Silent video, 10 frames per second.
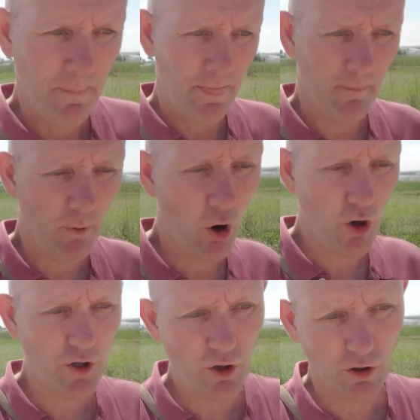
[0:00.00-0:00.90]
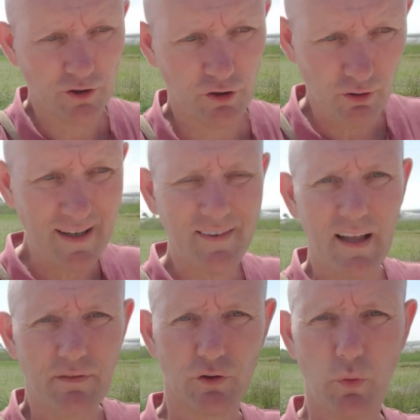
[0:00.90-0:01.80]
the more your stress
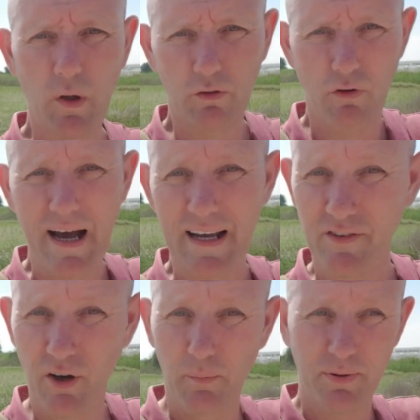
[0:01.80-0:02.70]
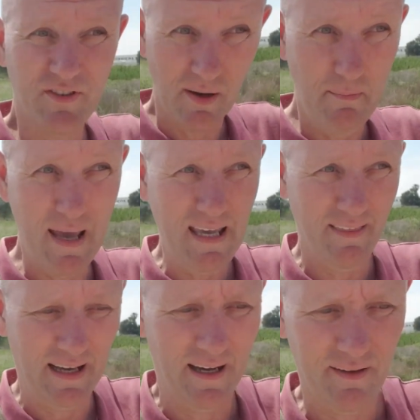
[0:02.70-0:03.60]
levels will rise up to meet
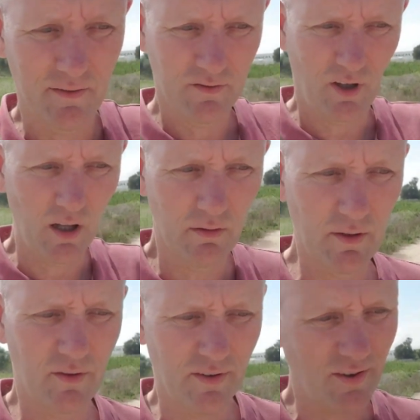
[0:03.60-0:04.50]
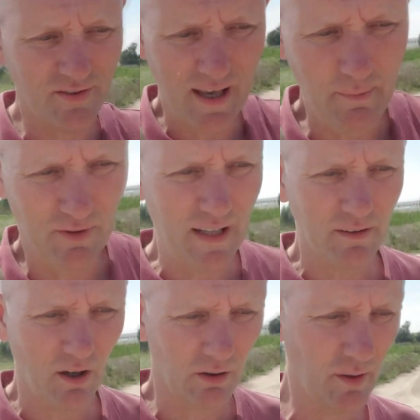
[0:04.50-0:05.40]
that tolerance. It's the same as
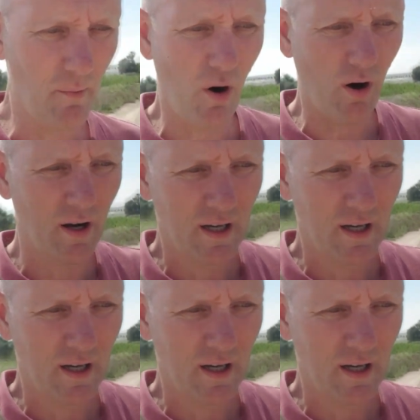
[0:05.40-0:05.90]
alcohol. The more